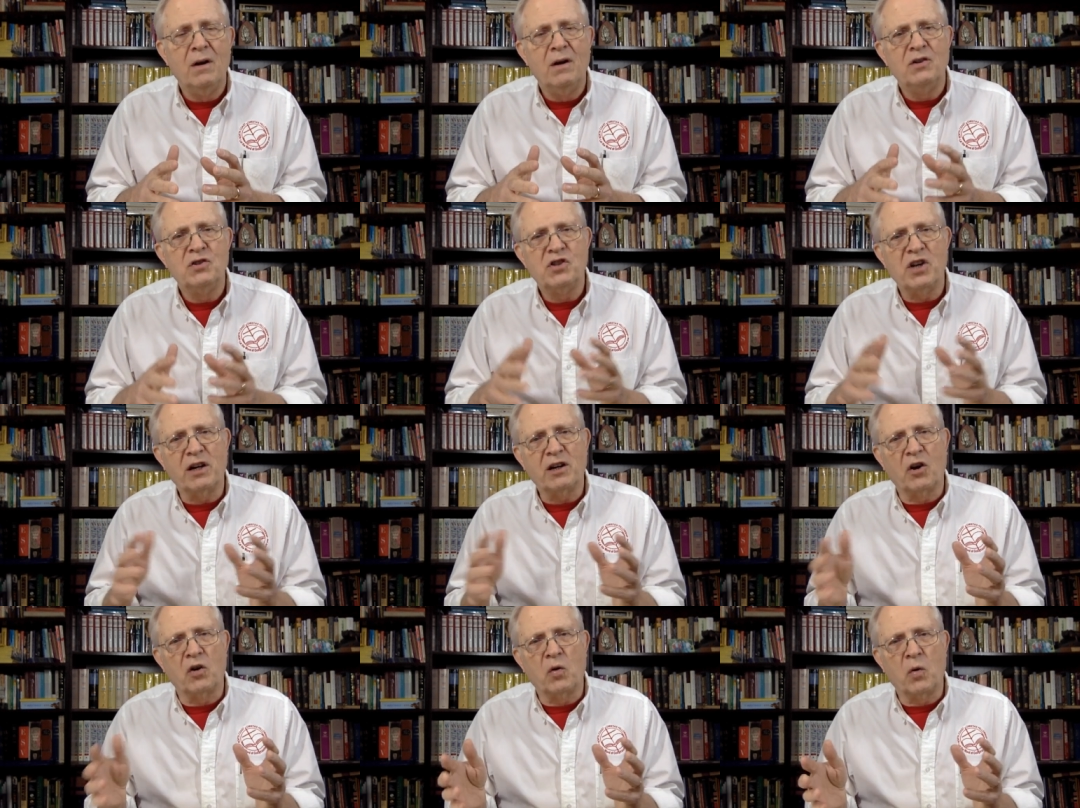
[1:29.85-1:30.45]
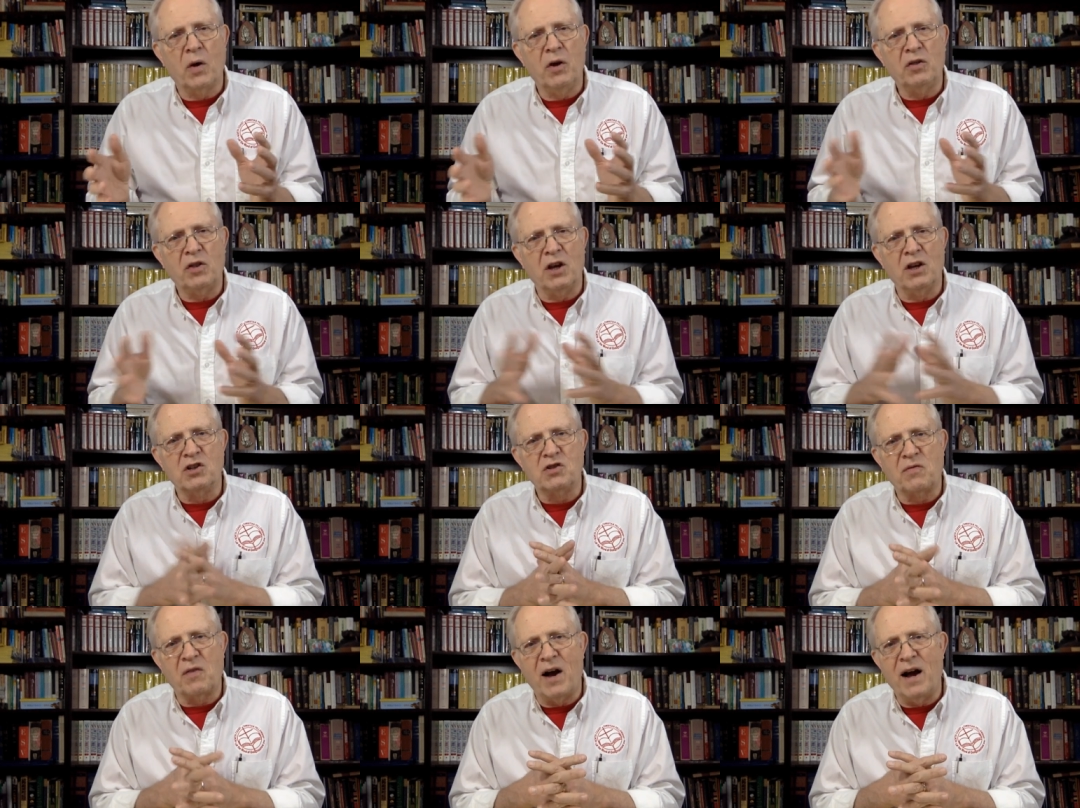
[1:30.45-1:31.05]
2
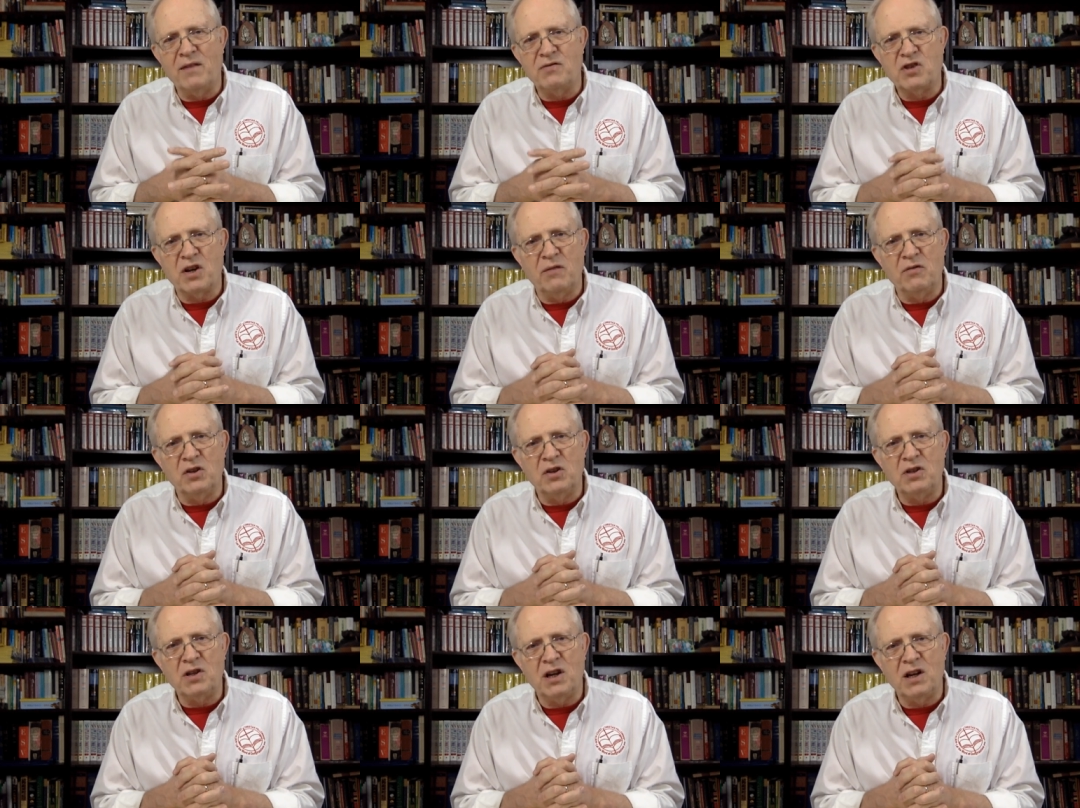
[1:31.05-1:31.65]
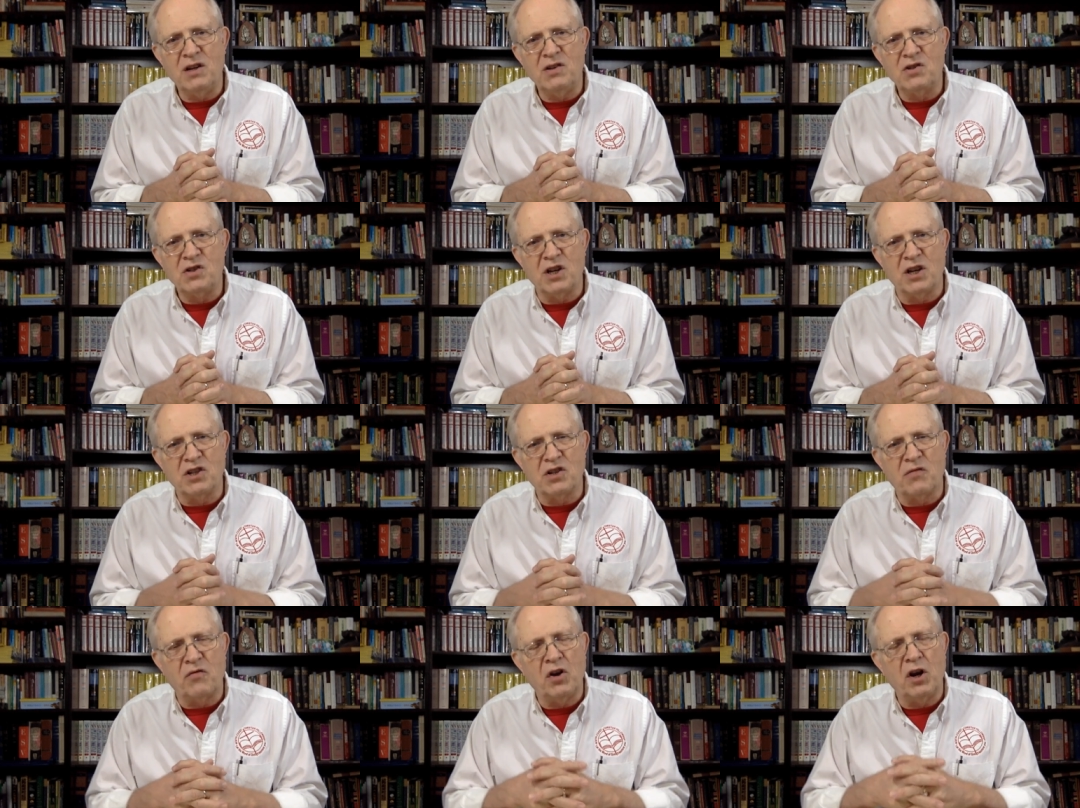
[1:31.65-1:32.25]
Corinthians 5:17
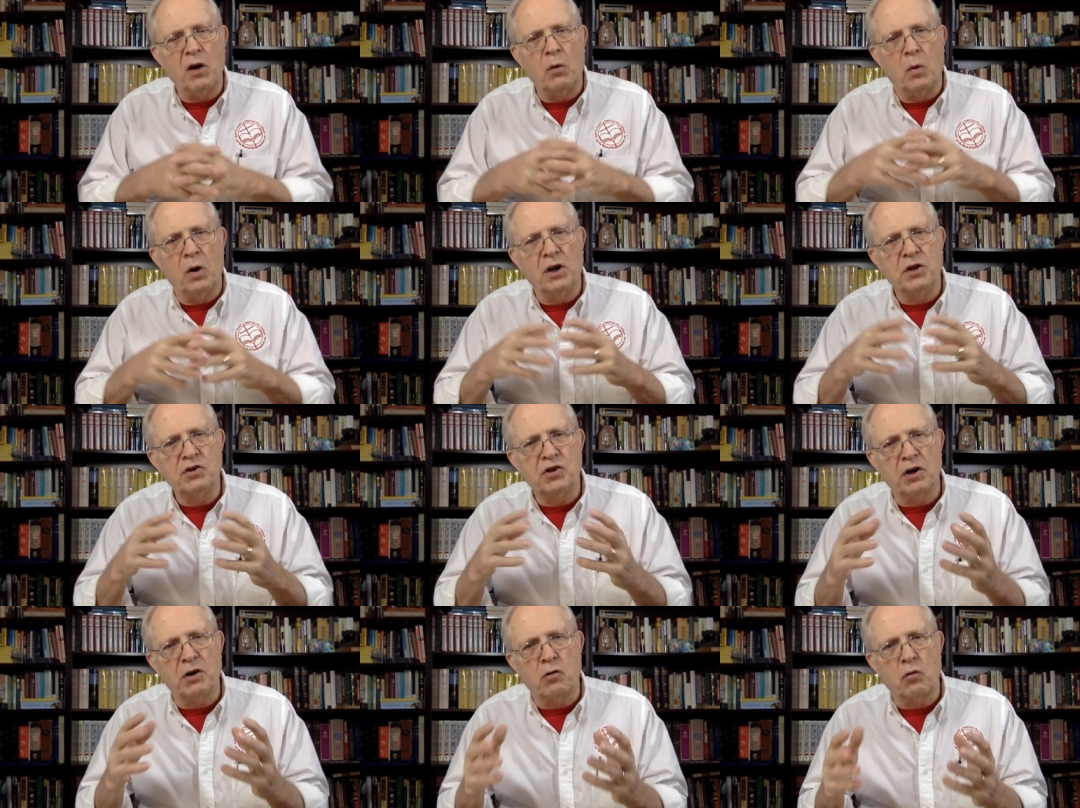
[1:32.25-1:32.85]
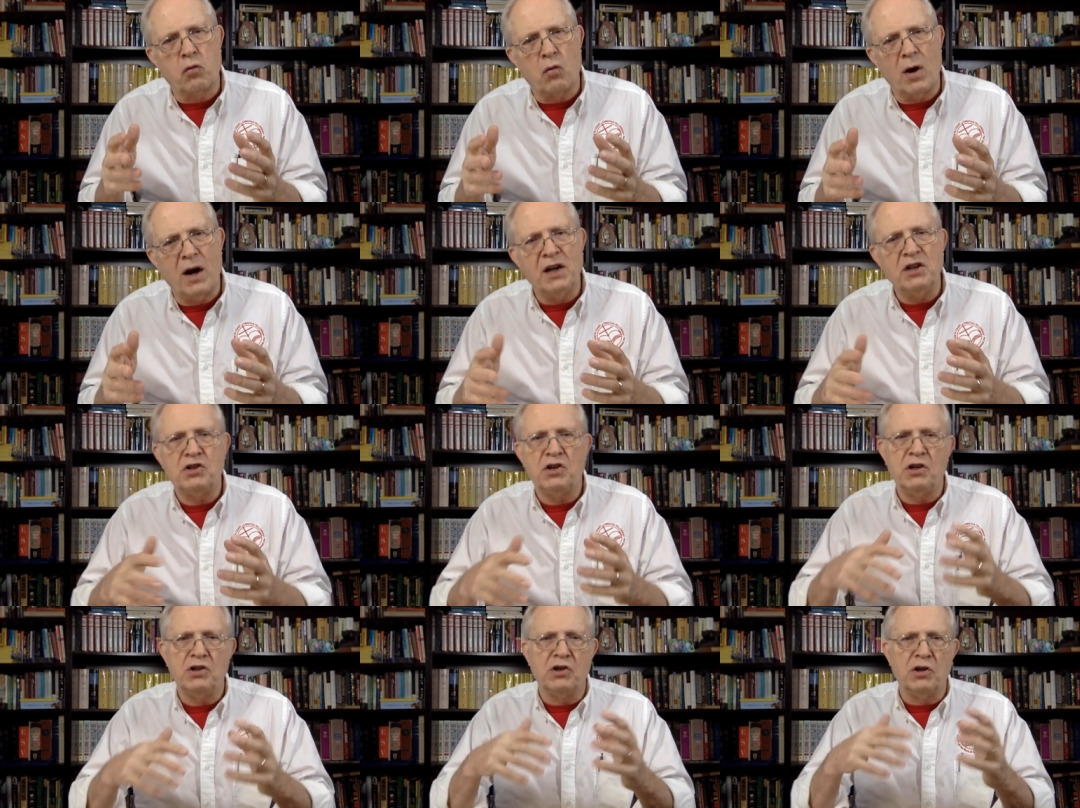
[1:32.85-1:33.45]
says if anyone is in
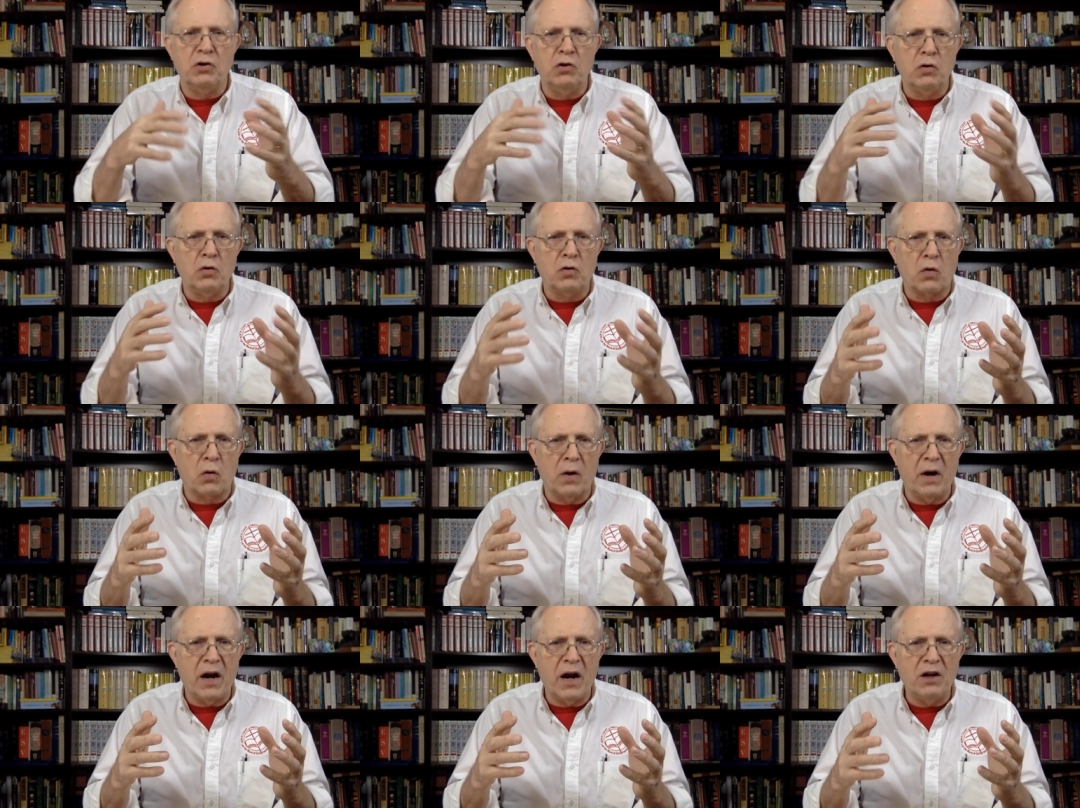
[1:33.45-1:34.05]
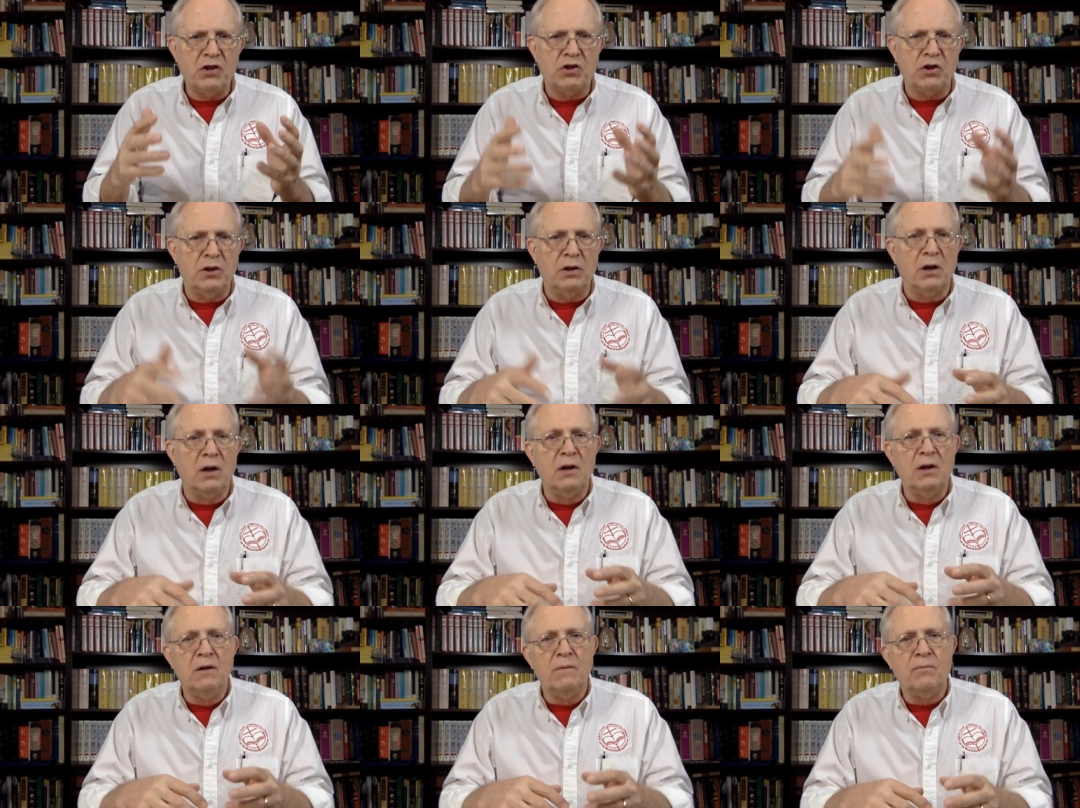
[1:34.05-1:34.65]
Christ he's a new creation
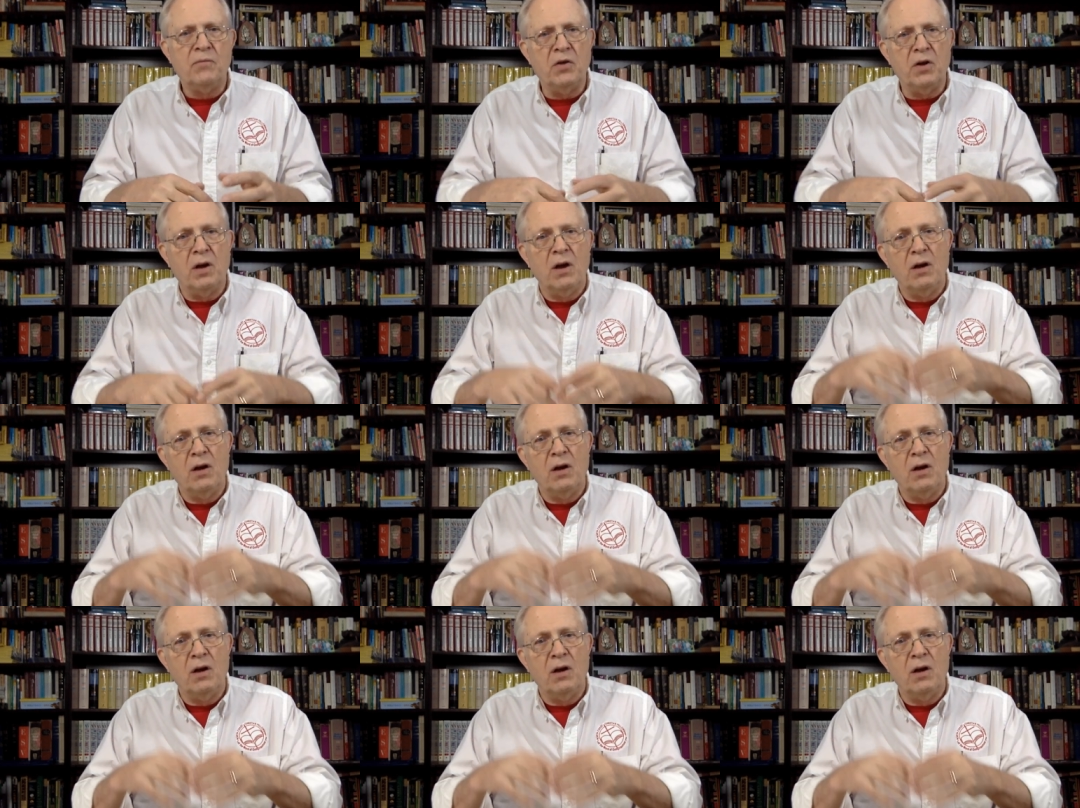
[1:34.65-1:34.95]
the,